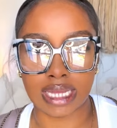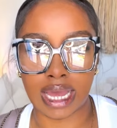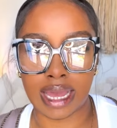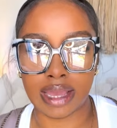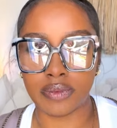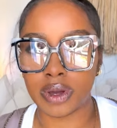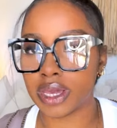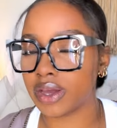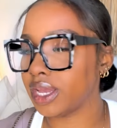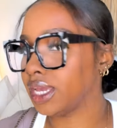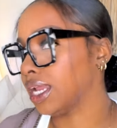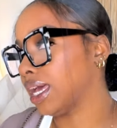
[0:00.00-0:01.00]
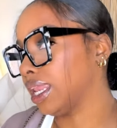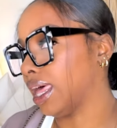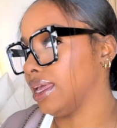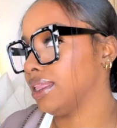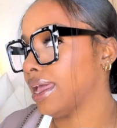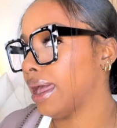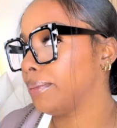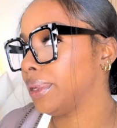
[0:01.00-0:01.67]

eyewear and I like that